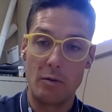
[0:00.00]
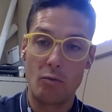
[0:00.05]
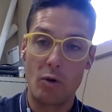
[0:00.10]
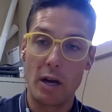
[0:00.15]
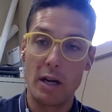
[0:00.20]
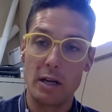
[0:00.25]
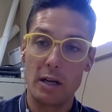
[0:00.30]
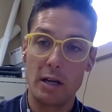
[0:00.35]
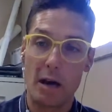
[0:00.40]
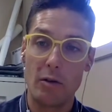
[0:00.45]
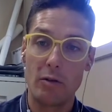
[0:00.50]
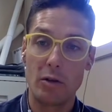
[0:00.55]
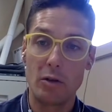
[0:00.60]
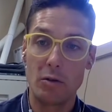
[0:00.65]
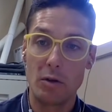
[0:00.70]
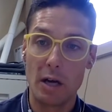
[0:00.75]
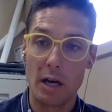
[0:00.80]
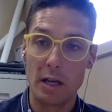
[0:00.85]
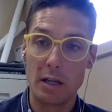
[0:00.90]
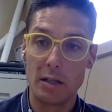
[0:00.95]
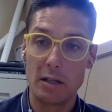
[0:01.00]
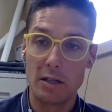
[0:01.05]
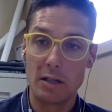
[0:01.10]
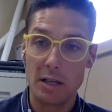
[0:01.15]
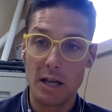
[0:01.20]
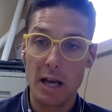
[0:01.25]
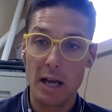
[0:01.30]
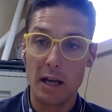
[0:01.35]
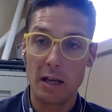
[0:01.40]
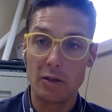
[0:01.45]
And right now in the
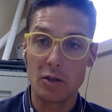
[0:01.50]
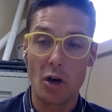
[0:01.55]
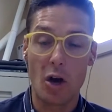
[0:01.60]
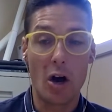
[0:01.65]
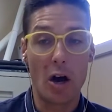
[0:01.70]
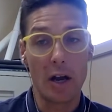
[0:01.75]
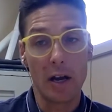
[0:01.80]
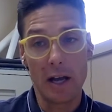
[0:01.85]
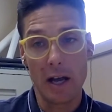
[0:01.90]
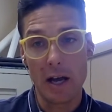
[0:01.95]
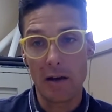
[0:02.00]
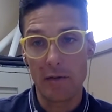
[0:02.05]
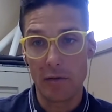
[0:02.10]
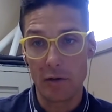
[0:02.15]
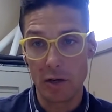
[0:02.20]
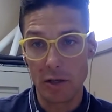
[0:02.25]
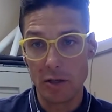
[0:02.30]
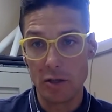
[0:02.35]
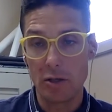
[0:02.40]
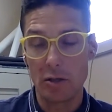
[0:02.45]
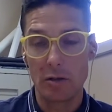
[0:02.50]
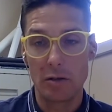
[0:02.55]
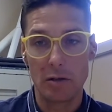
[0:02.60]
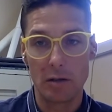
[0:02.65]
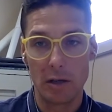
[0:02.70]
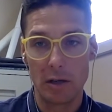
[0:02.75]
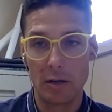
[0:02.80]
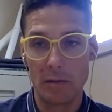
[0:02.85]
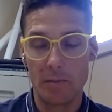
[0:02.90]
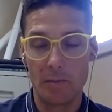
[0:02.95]
United States, on
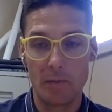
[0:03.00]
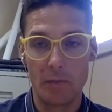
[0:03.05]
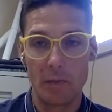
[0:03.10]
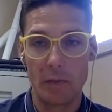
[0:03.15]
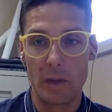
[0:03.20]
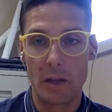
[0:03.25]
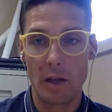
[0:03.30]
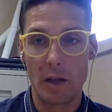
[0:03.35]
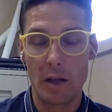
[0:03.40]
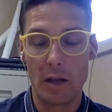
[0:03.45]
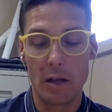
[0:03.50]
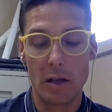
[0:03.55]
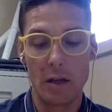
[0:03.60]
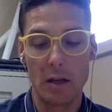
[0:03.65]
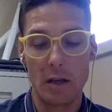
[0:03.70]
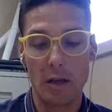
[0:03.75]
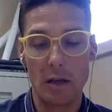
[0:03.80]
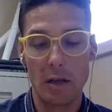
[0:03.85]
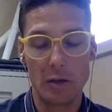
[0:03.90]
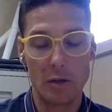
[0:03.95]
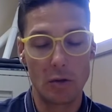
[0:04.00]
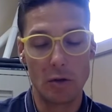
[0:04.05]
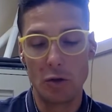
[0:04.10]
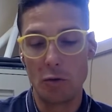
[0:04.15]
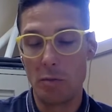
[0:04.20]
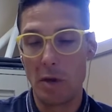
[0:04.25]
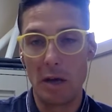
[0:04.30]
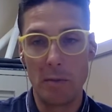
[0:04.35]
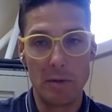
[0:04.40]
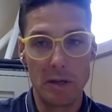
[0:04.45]
average, and
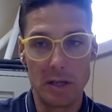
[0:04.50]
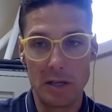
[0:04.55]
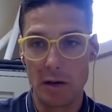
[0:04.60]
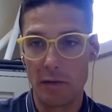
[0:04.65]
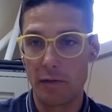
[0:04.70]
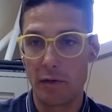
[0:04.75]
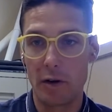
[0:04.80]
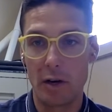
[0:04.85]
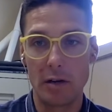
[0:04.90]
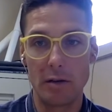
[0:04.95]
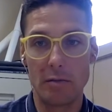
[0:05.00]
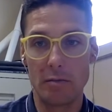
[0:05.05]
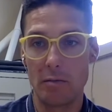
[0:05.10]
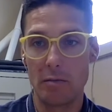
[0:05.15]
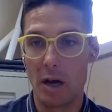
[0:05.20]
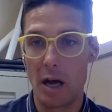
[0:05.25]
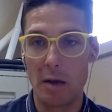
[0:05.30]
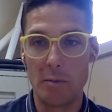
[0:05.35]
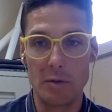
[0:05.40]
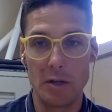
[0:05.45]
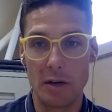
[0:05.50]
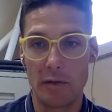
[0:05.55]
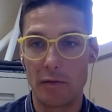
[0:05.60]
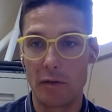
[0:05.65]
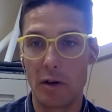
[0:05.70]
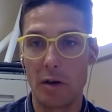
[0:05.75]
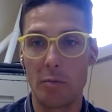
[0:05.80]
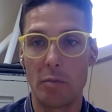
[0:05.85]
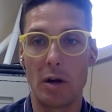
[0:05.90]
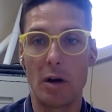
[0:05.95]
so you may be different, I'm
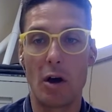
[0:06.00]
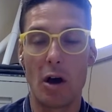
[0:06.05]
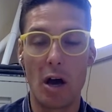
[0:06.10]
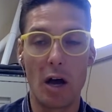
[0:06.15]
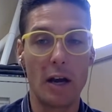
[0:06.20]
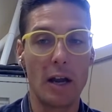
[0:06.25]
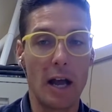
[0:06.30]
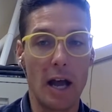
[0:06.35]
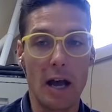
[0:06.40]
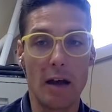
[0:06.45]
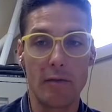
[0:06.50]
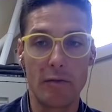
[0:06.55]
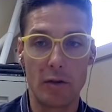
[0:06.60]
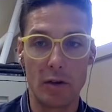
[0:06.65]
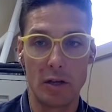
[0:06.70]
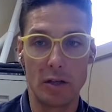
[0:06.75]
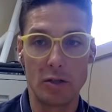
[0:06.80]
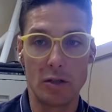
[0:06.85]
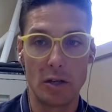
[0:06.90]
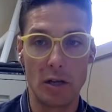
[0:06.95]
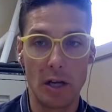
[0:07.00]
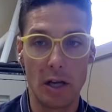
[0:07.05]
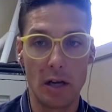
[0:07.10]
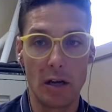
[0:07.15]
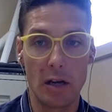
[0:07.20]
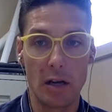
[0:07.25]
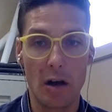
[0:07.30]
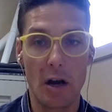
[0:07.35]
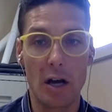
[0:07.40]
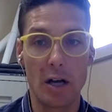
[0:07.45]
different, but on average,
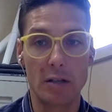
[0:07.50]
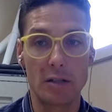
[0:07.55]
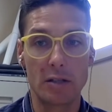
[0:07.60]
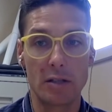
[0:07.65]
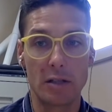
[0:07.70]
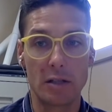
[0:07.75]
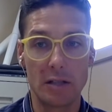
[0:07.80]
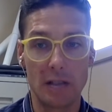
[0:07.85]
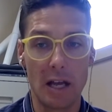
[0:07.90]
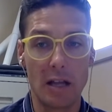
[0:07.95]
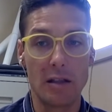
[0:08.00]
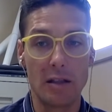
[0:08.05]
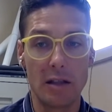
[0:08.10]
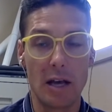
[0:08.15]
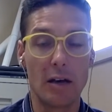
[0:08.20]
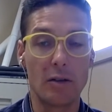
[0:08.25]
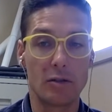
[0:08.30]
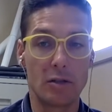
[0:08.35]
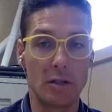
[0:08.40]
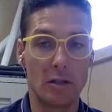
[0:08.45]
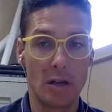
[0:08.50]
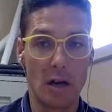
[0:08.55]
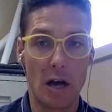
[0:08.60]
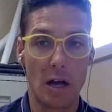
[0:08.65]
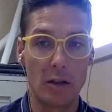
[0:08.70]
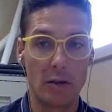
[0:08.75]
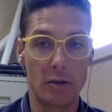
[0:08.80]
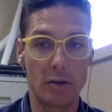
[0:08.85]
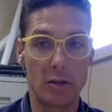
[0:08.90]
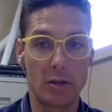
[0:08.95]
it costs
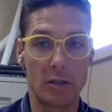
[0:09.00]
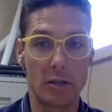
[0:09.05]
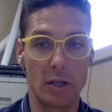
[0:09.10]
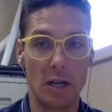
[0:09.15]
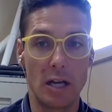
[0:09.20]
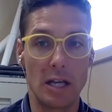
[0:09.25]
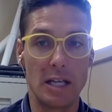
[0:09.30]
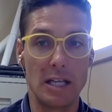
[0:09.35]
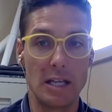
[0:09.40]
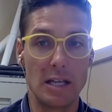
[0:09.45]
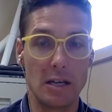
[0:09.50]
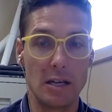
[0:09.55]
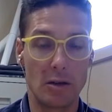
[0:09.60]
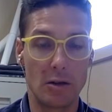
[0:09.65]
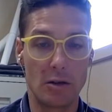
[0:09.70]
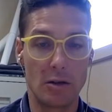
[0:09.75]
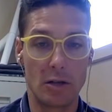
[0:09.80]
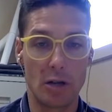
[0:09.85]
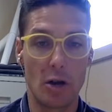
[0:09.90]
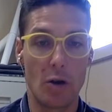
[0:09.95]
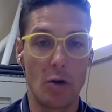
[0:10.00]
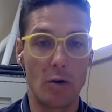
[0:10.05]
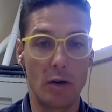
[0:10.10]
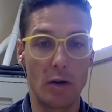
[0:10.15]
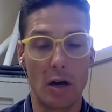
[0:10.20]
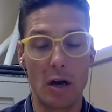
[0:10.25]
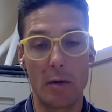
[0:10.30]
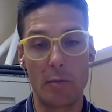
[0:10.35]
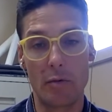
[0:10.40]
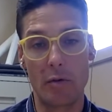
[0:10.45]
$10,000 a year to
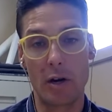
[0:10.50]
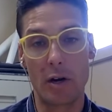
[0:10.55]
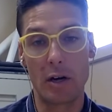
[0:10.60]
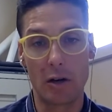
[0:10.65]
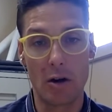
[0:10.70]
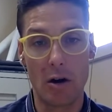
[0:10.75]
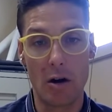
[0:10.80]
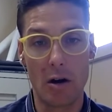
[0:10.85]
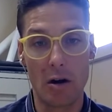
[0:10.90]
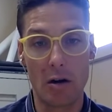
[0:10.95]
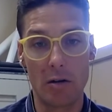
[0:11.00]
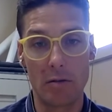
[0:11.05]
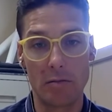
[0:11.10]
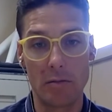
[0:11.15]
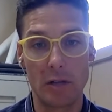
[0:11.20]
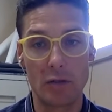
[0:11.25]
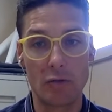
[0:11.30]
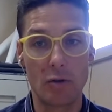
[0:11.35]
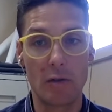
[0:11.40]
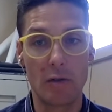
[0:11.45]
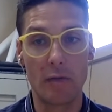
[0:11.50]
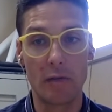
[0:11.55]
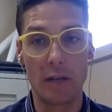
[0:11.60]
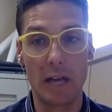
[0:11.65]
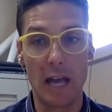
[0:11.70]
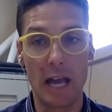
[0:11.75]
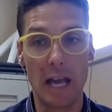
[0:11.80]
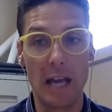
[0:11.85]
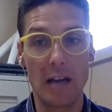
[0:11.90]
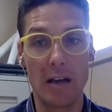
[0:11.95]
own and operate a car. That's
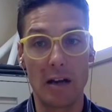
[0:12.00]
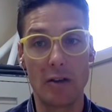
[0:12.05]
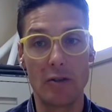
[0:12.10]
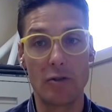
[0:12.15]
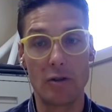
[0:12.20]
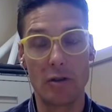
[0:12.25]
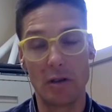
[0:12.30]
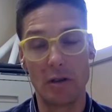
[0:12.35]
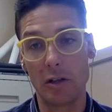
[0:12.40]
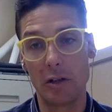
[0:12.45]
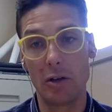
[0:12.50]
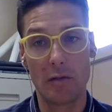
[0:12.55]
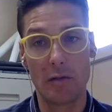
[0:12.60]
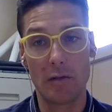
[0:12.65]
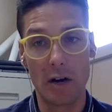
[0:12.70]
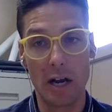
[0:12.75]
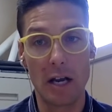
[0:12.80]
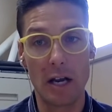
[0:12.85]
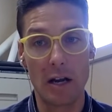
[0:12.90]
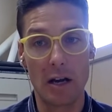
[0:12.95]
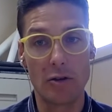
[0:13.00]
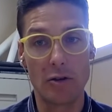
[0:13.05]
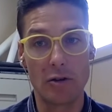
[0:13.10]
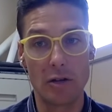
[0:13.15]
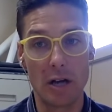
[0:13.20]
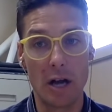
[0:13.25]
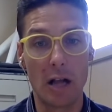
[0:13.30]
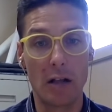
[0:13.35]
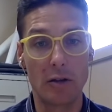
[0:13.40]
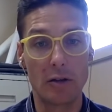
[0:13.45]
roughly a little over
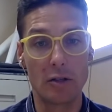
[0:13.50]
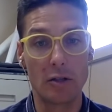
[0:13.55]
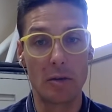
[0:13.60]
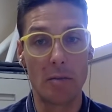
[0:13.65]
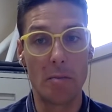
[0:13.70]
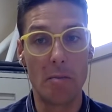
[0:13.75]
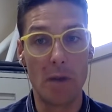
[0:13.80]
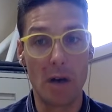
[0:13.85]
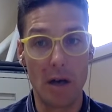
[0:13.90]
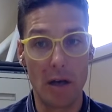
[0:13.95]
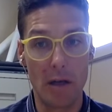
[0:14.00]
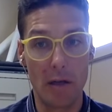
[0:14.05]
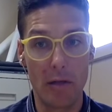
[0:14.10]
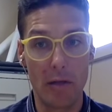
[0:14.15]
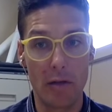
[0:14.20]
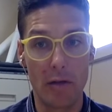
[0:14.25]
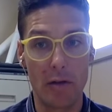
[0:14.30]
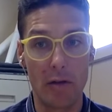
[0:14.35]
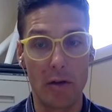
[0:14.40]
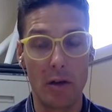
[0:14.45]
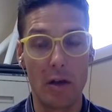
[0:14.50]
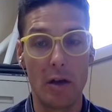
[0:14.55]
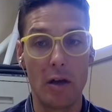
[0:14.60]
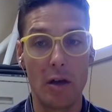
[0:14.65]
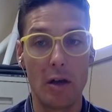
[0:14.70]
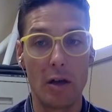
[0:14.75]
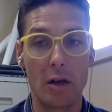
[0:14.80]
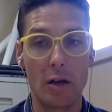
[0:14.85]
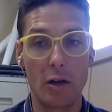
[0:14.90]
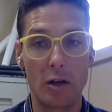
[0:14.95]
$800 a month
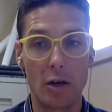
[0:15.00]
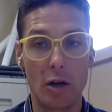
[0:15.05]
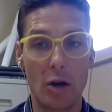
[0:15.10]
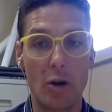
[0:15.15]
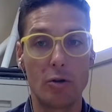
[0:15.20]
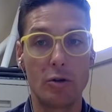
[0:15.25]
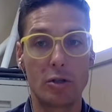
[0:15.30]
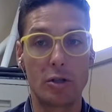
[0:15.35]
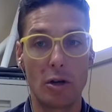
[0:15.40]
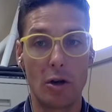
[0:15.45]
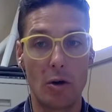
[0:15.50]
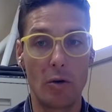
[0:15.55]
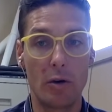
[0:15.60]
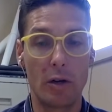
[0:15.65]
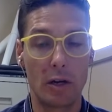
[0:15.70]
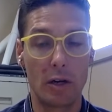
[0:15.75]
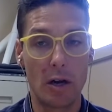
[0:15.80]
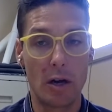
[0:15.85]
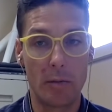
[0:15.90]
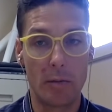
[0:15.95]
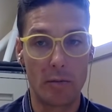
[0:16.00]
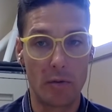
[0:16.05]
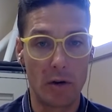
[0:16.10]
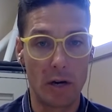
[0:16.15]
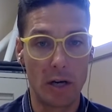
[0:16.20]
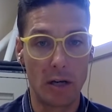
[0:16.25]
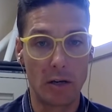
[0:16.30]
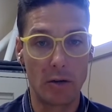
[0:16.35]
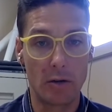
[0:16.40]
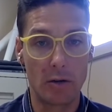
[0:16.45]
goes to owning and
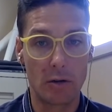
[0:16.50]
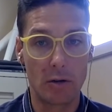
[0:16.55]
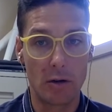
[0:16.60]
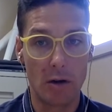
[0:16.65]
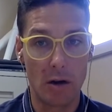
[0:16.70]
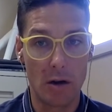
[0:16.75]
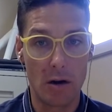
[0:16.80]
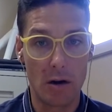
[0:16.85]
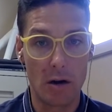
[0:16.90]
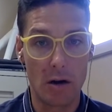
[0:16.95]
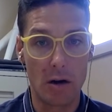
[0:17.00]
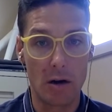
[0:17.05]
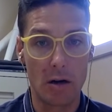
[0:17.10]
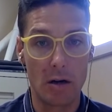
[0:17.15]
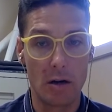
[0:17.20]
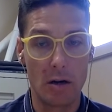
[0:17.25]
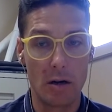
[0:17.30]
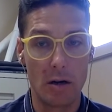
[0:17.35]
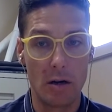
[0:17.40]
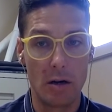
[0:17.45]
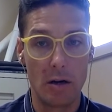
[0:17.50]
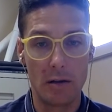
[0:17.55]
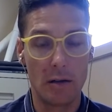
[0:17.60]
operating your car.